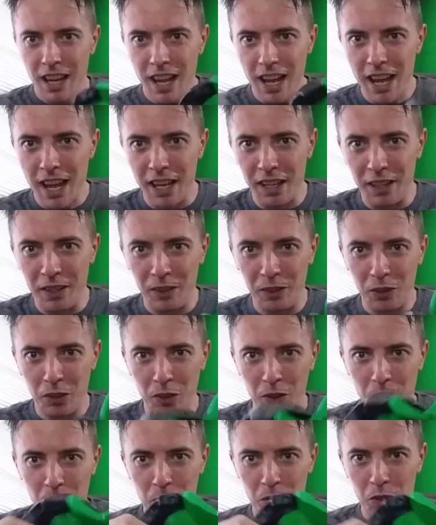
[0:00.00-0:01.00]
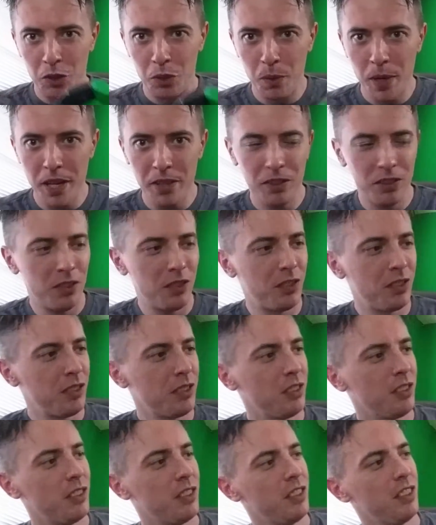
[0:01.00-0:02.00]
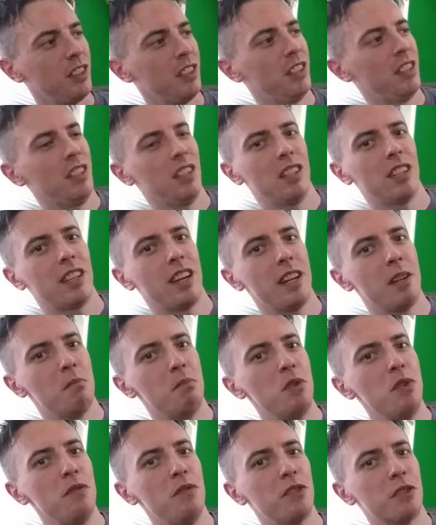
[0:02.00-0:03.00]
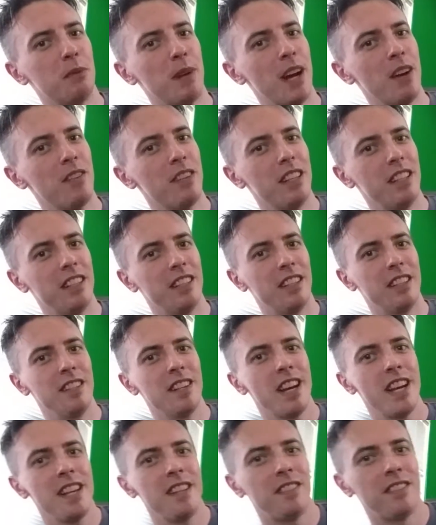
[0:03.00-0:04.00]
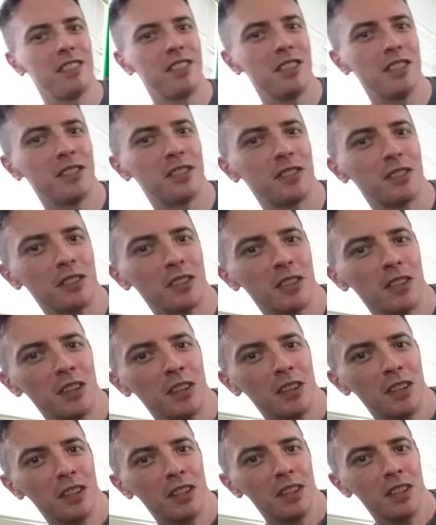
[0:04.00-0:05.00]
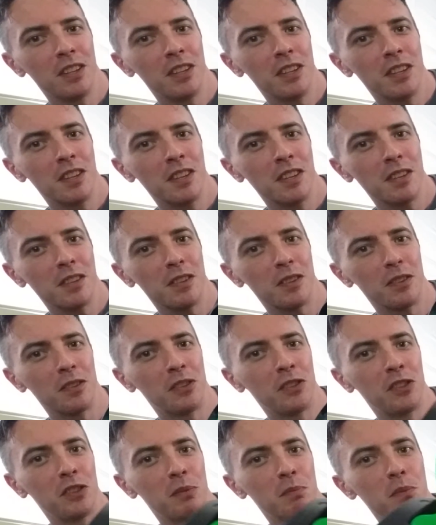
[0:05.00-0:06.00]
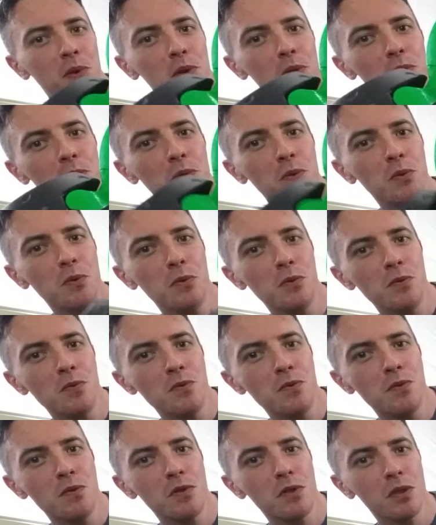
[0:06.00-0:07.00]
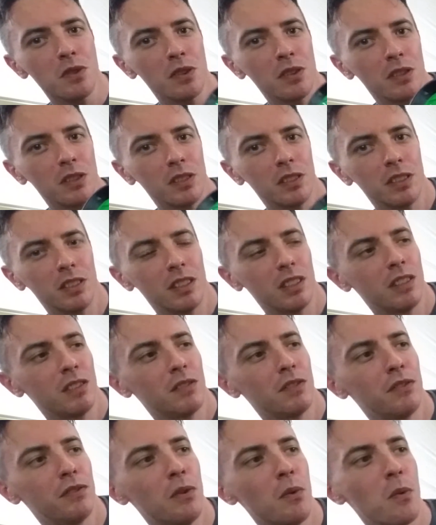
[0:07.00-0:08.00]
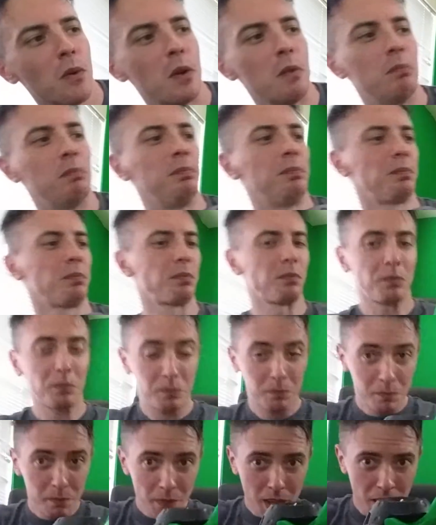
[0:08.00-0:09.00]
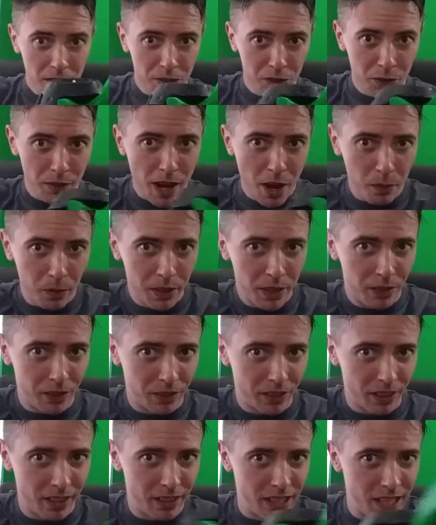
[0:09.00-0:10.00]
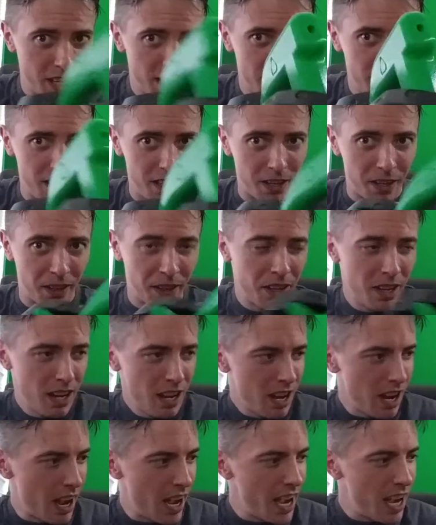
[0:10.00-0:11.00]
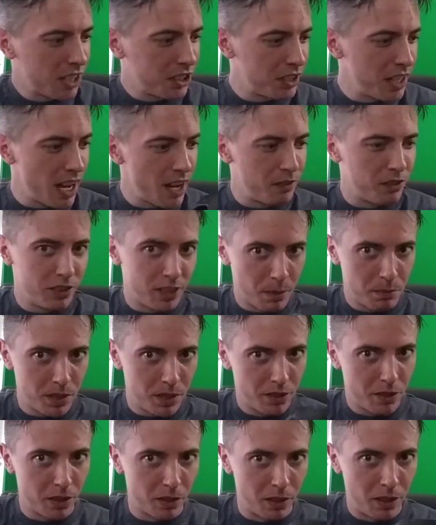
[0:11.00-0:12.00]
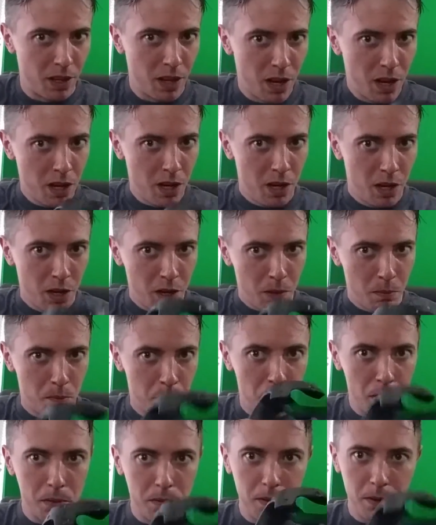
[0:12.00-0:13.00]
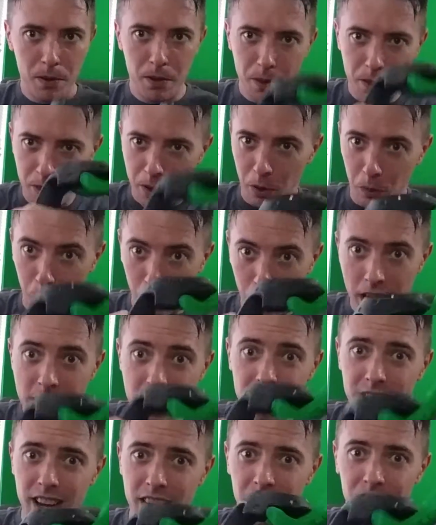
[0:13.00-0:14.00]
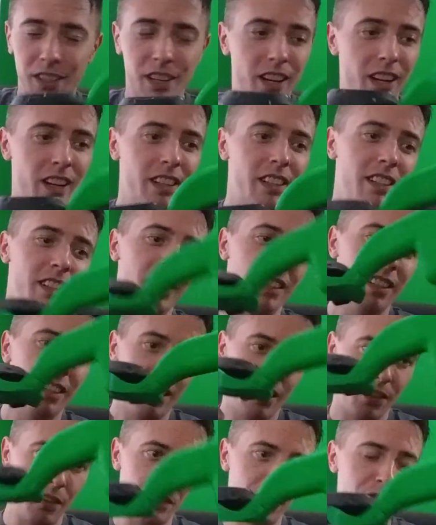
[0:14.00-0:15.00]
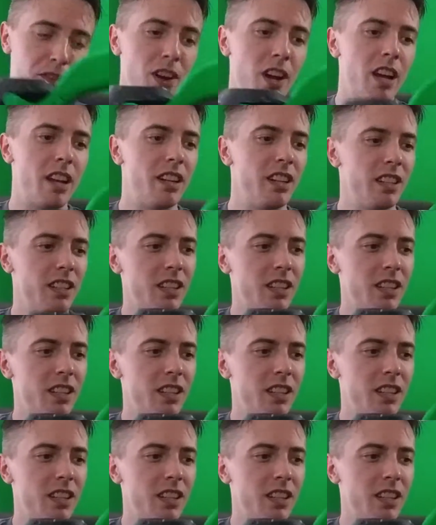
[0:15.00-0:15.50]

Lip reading: and it twists, kind of moves around it in a nice, just smooth form. So now when this is on the end here, I actually have something to put the weight down on the front.